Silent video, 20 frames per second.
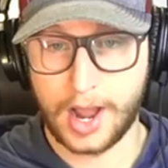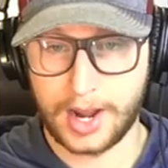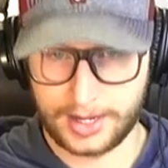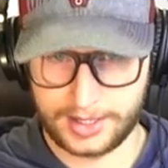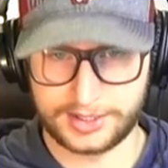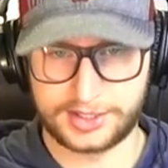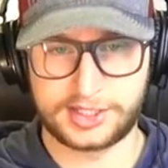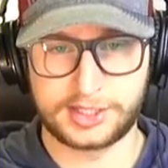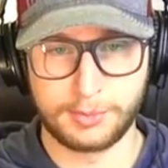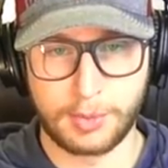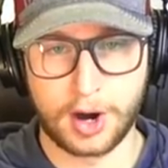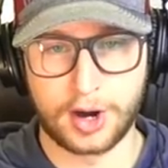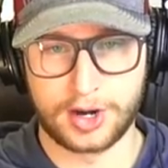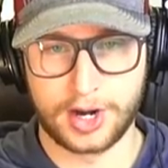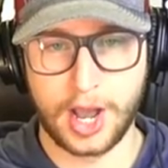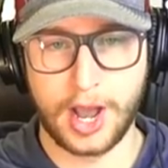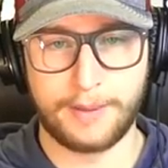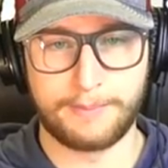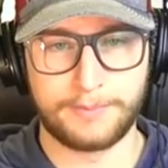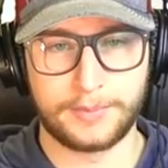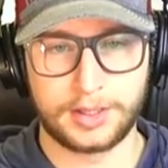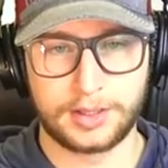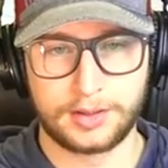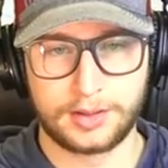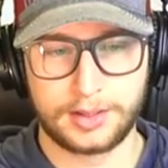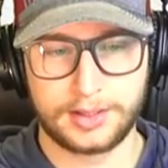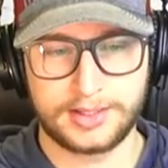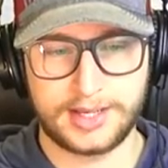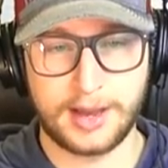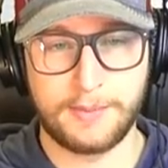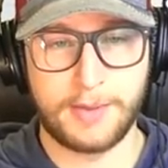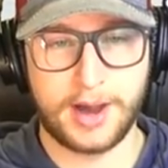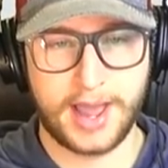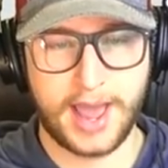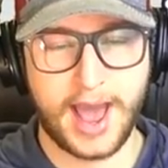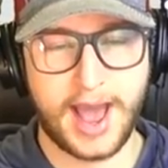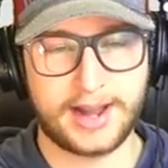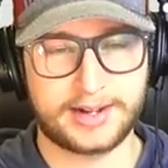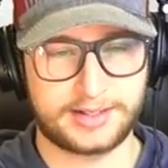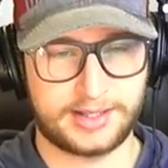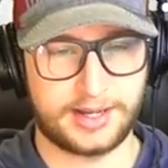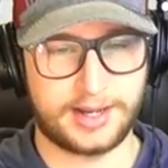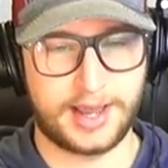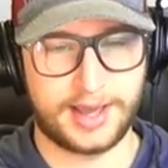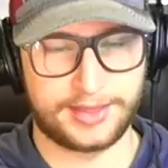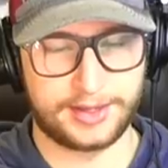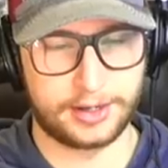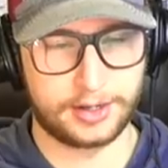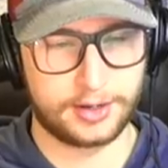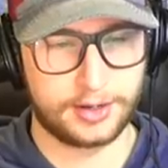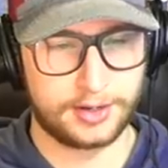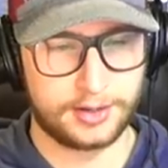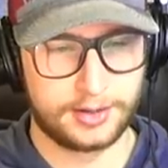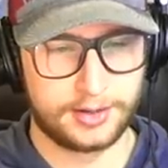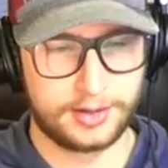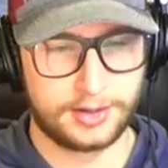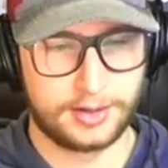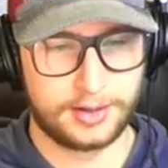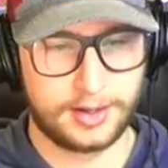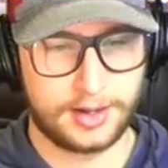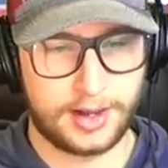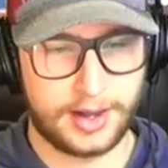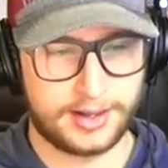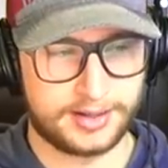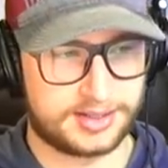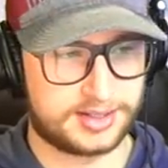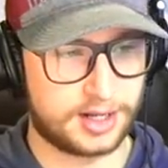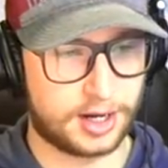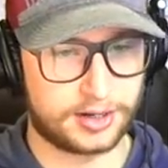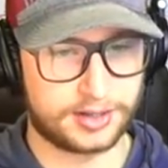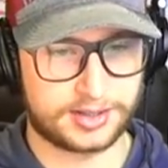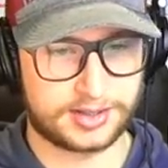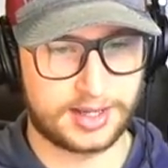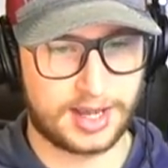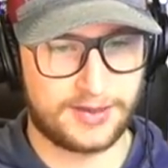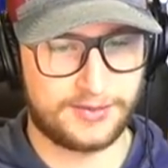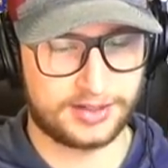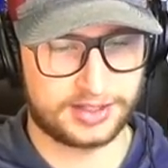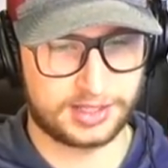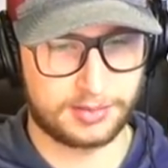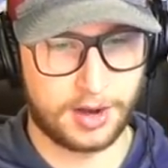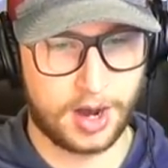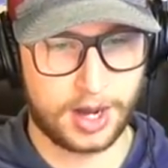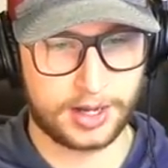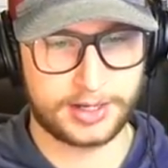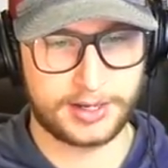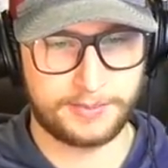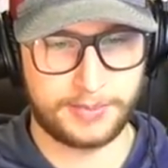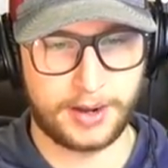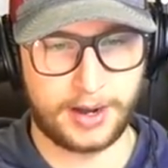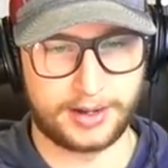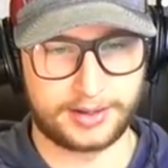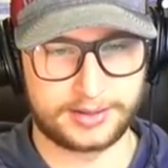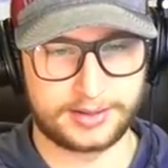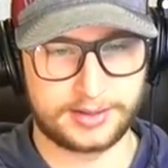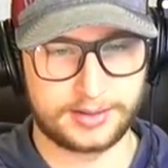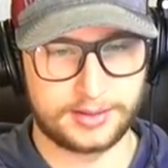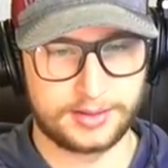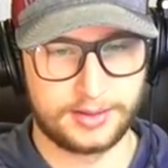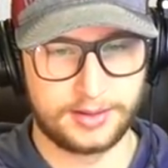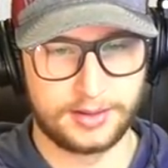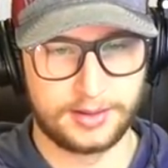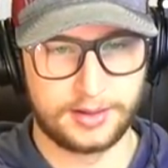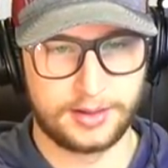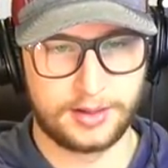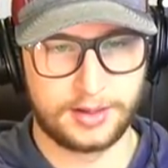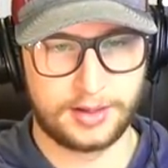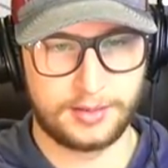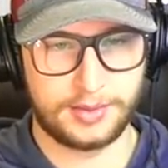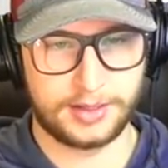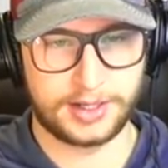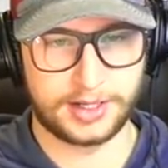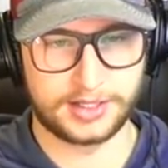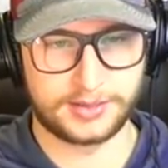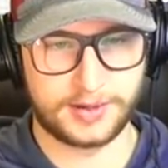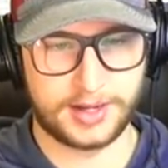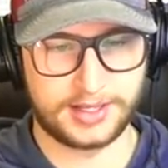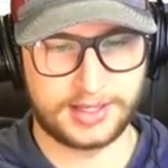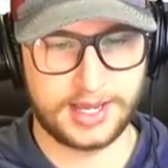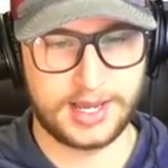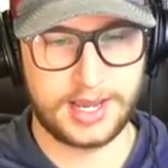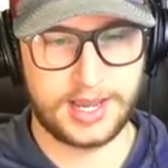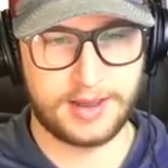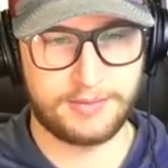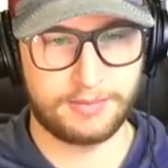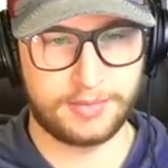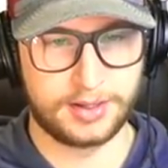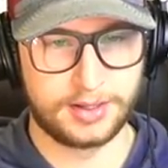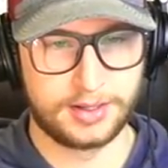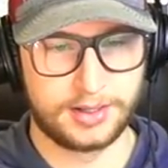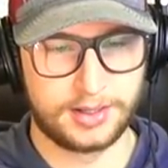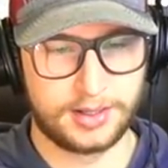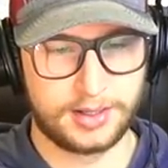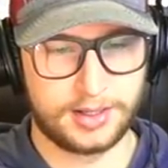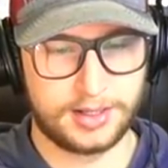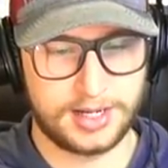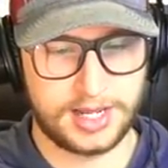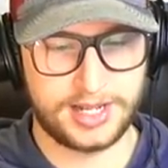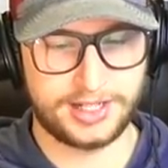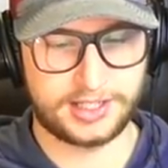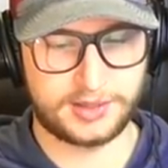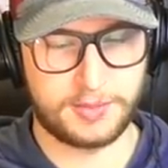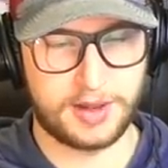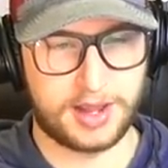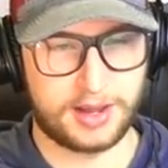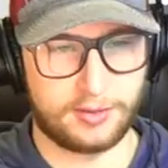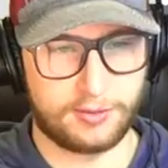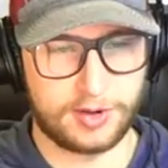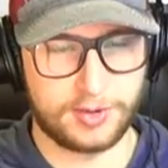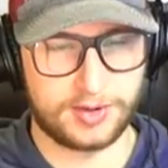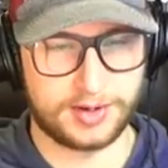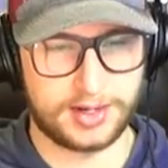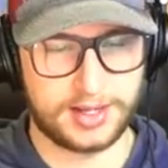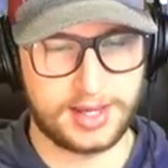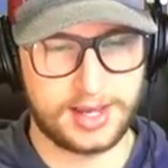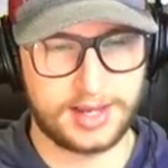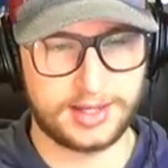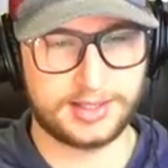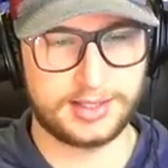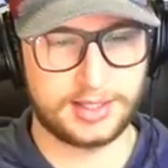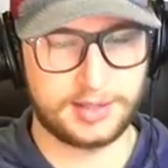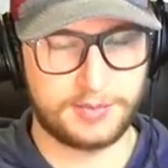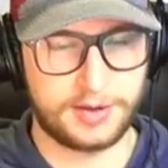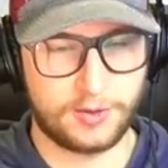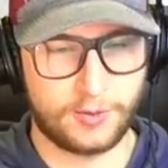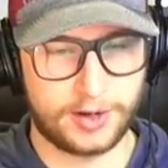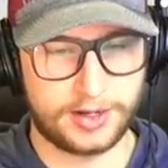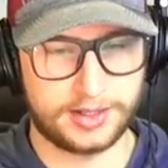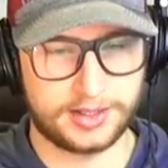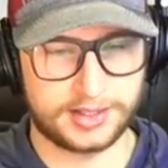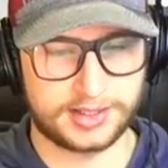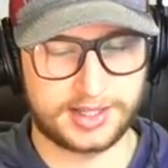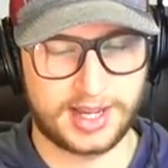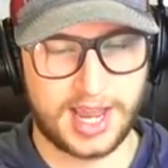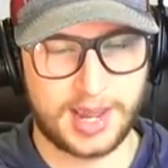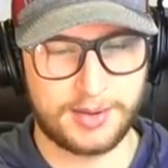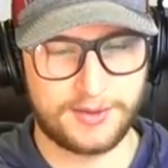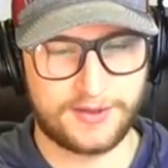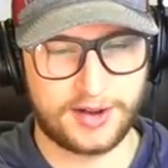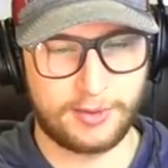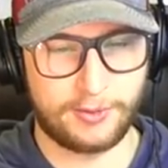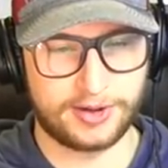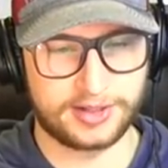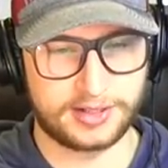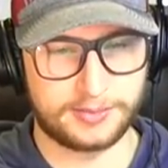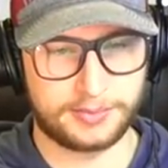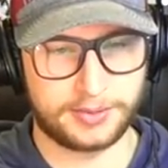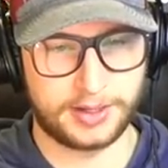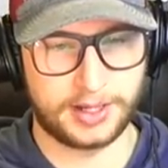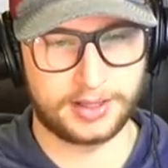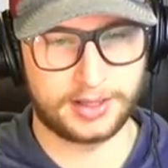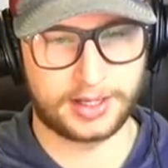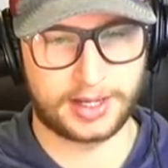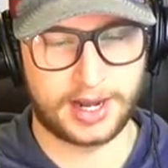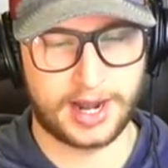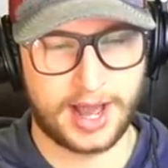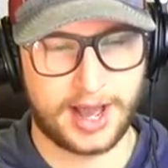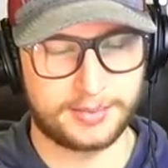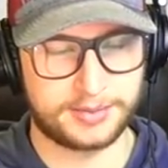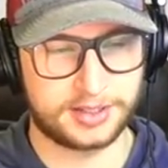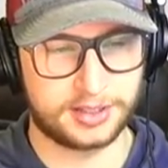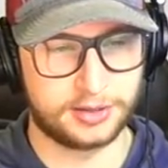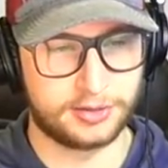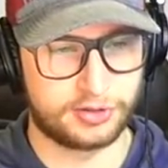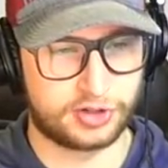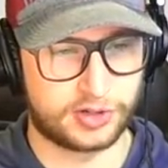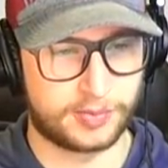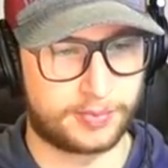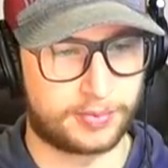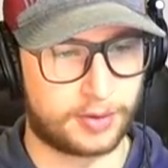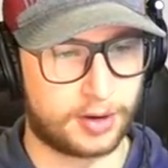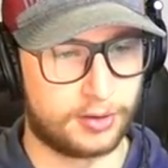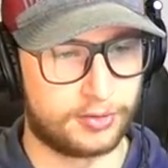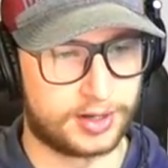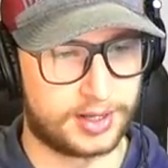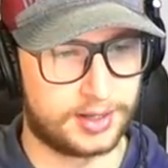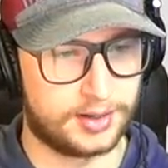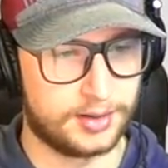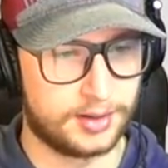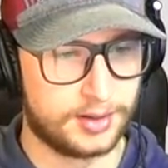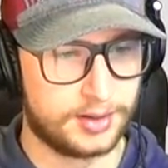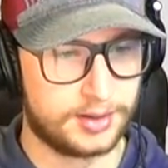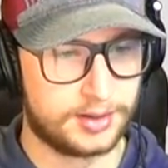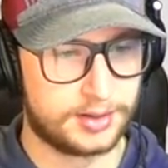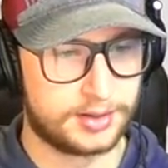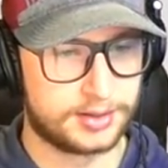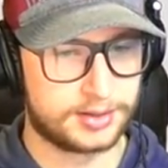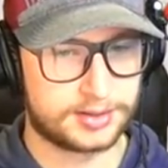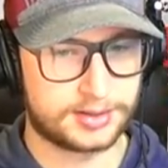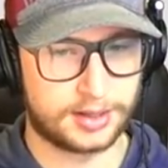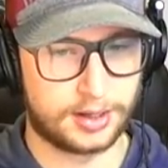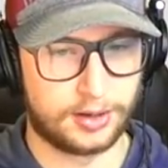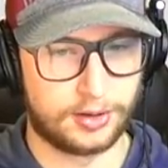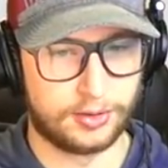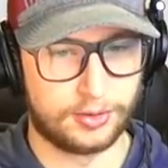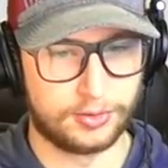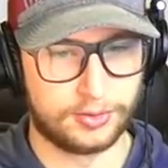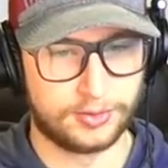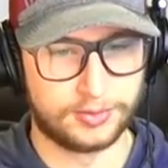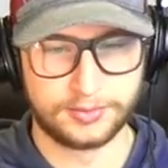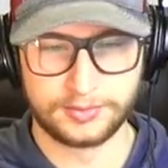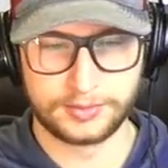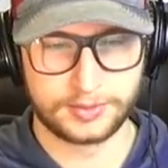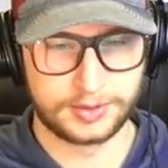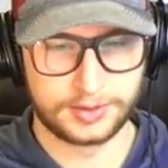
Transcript: I need to smarten up, get my act together, and start saving some hockey pucks. Because my team needs me. We would easily be winning this game if I wasn't playing, like, an absolute jabroni. So,